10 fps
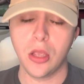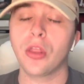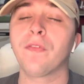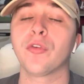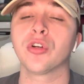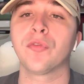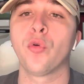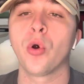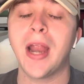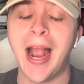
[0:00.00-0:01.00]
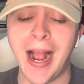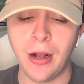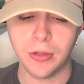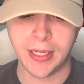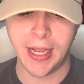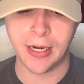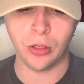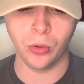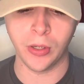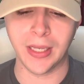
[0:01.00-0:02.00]
The first four out
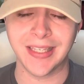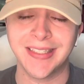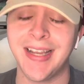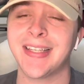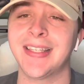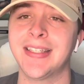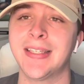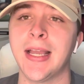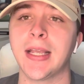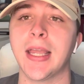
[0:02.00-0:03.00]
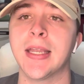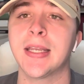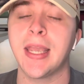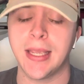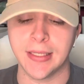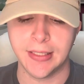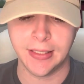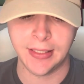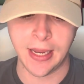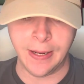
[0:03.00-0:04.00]
category is Texas Tech and
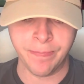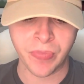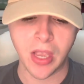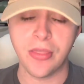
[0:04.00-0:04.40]
Kansas State.